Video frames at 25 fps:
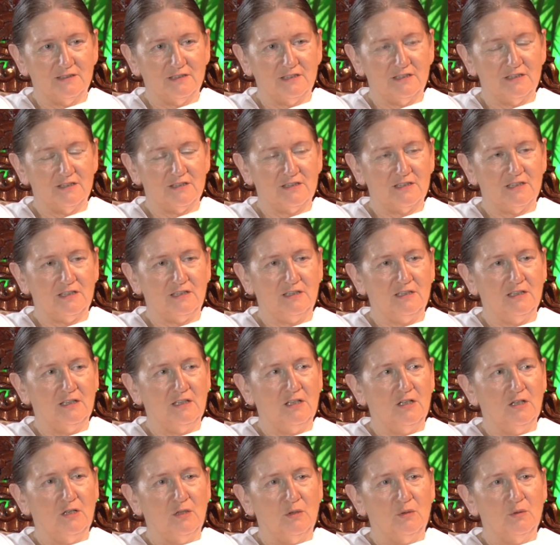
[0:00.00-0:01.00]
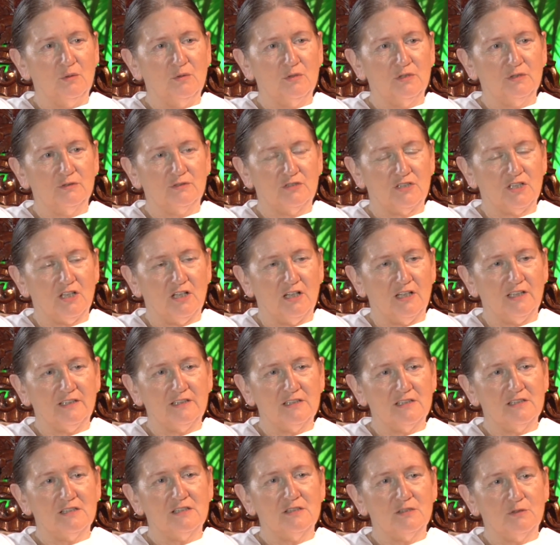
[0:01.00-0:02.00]
you see, or you're tied.
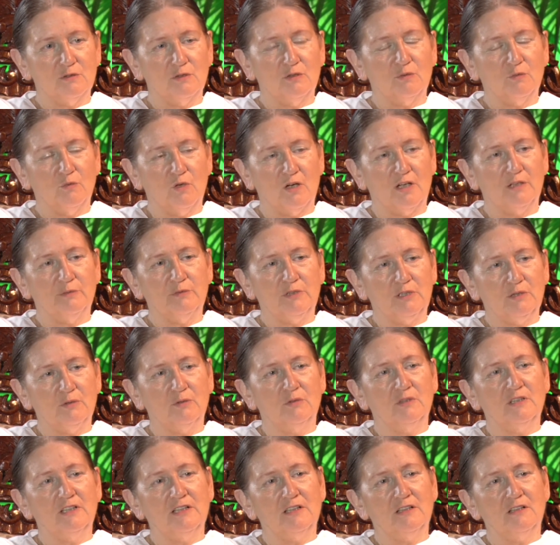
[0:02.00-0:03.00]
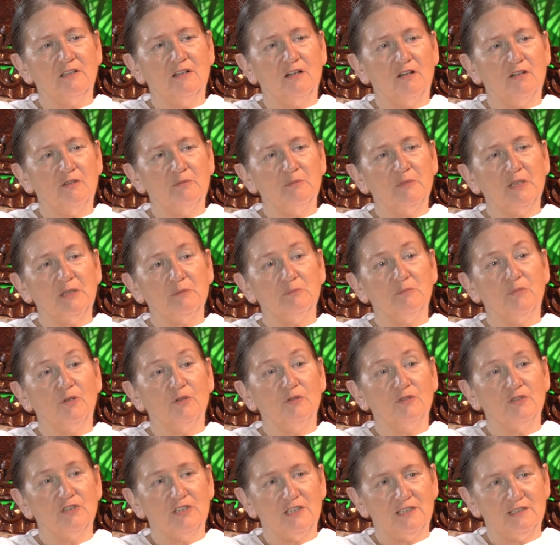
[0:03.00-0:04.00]
This is why we call it karmic
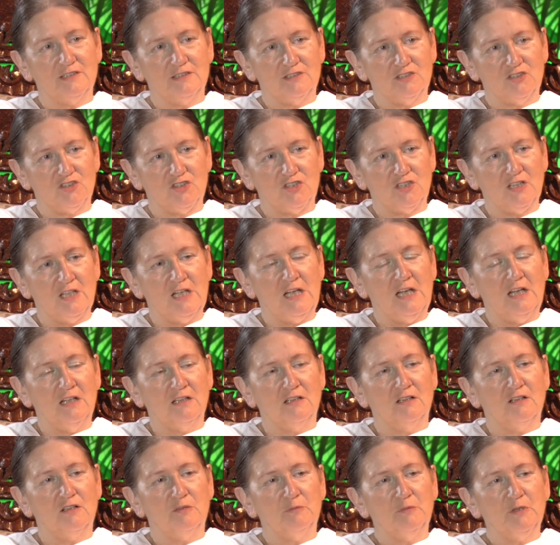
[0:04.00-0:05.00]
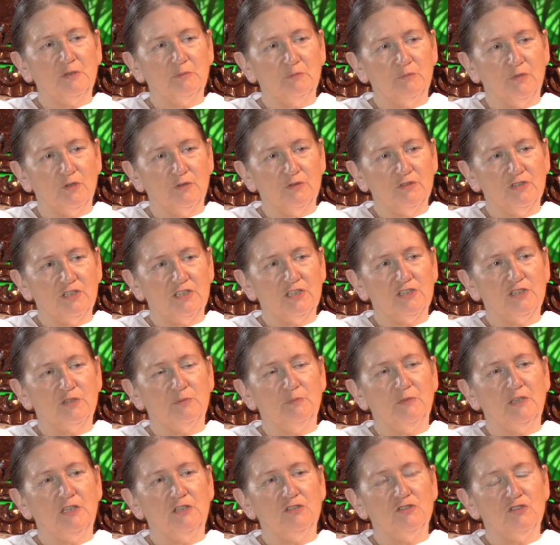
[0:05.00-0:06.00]
bondage. Karmic
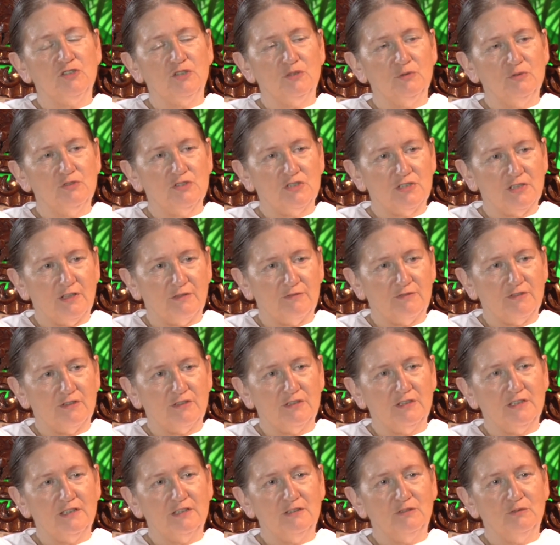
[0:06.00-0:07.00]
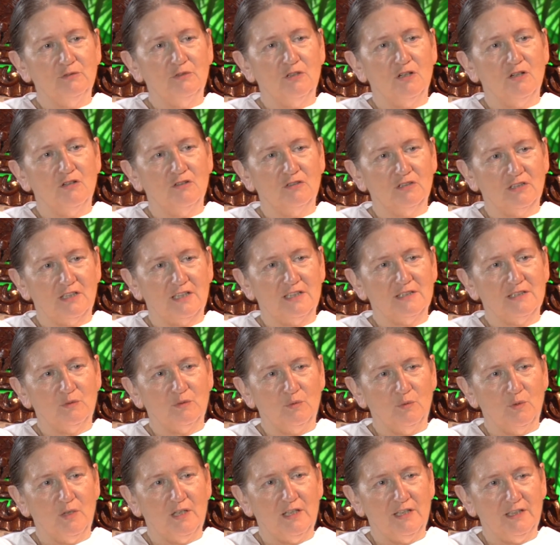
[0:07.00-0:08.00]
bondage means you suffer and you can't
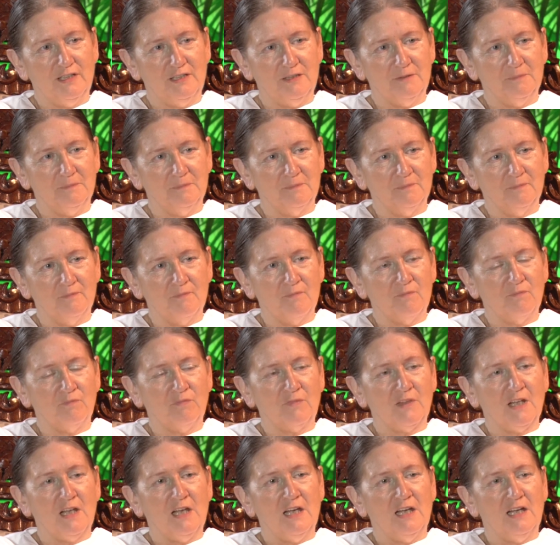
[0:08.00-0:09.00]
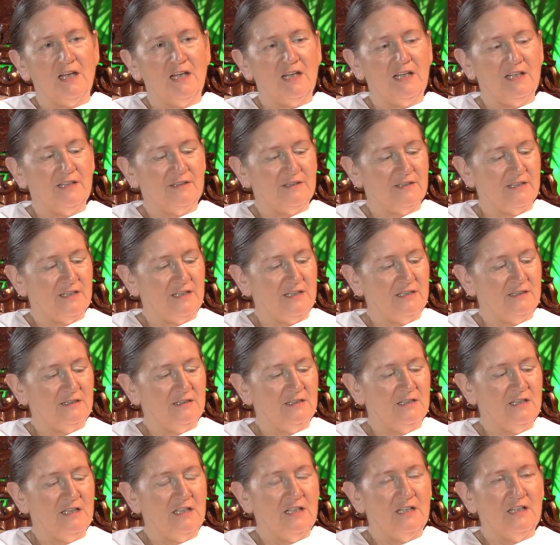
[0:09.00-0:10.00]
away. And
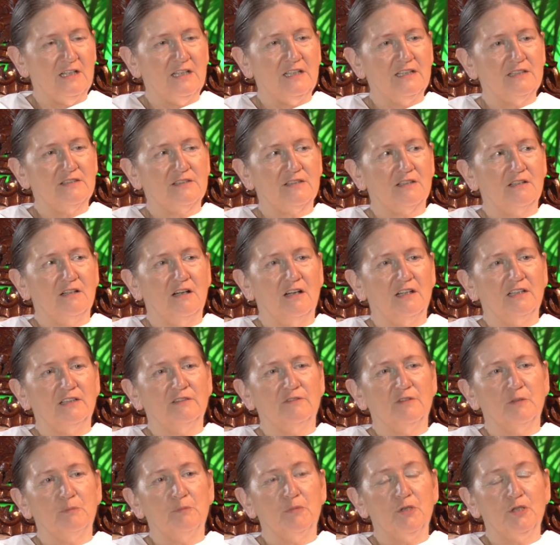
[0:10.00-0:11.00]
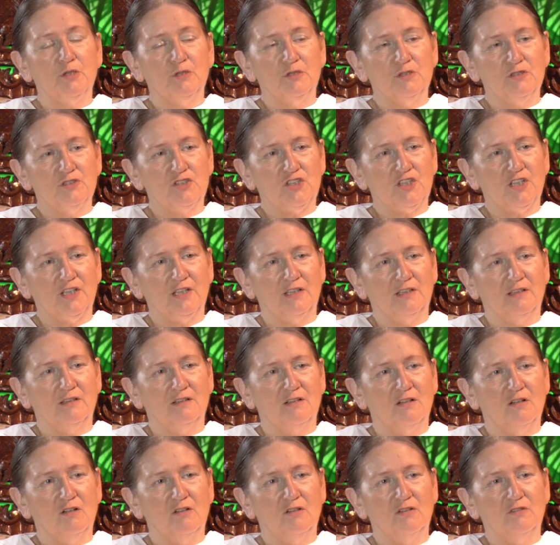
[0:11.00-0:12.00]
then it's a kind of a
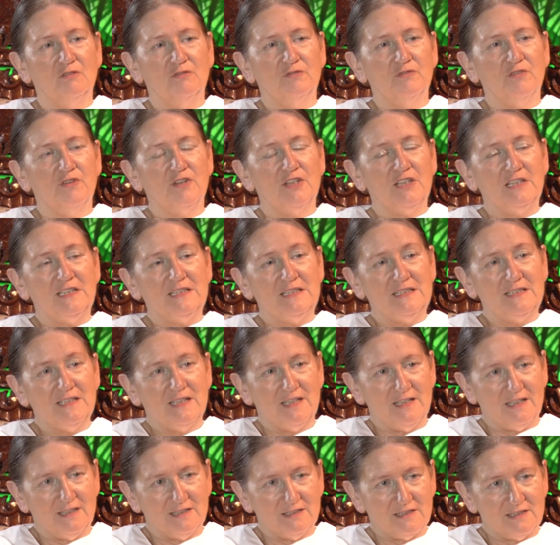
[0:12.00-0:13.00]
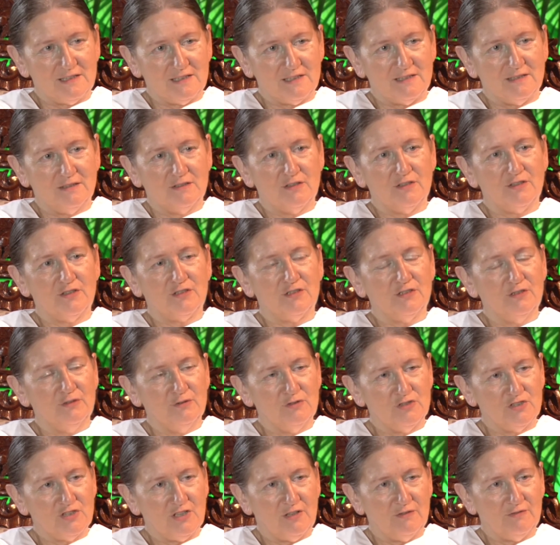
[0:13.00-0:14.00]
purging of the debt
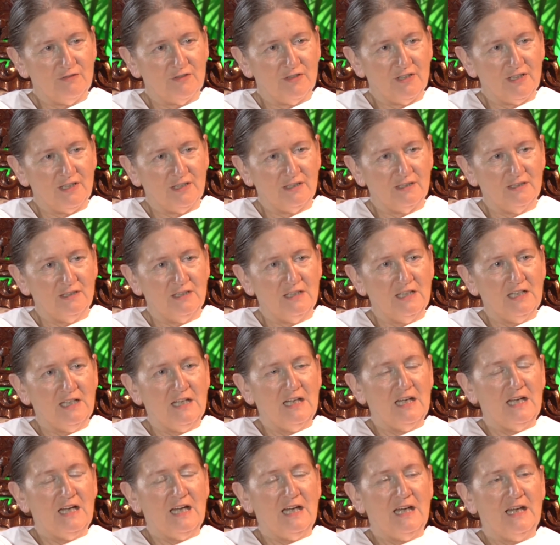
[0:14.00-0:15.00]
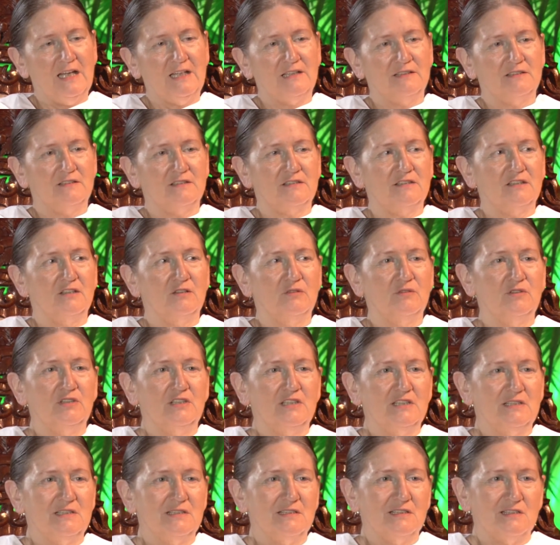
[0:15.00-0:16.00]
through suffering. And so
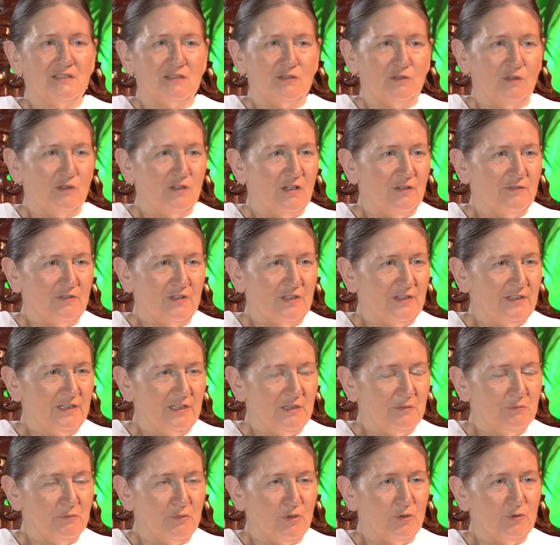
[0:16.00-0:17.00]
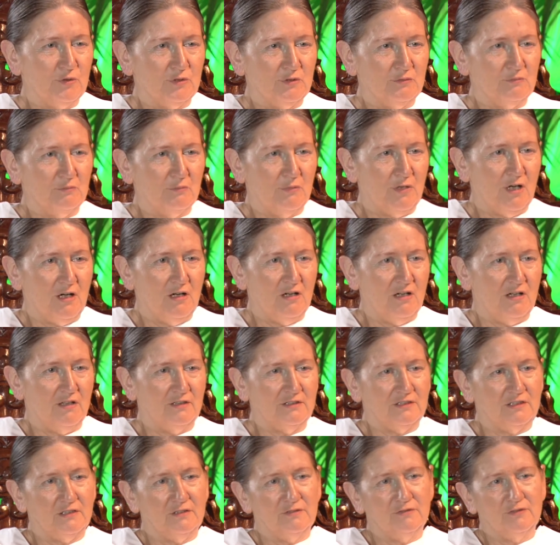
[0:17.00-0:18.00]
this is a very important
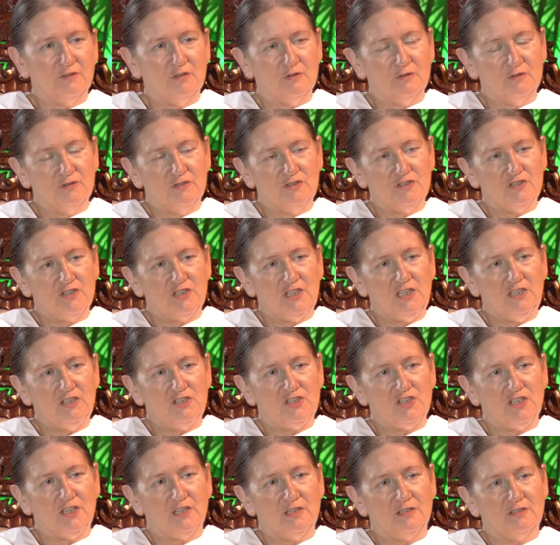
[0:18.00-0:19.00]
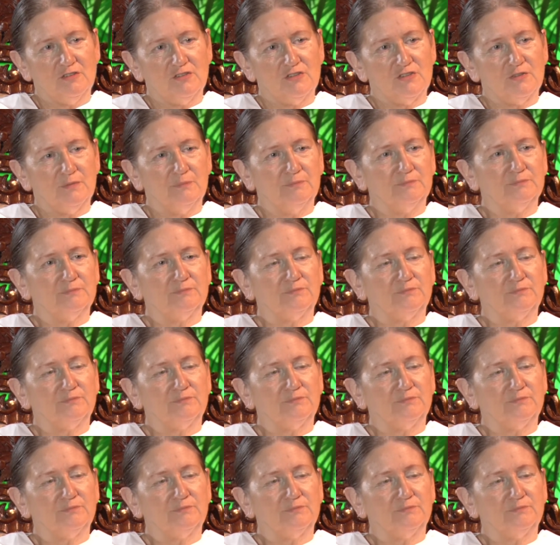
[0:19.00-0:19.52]
part of God's teachings,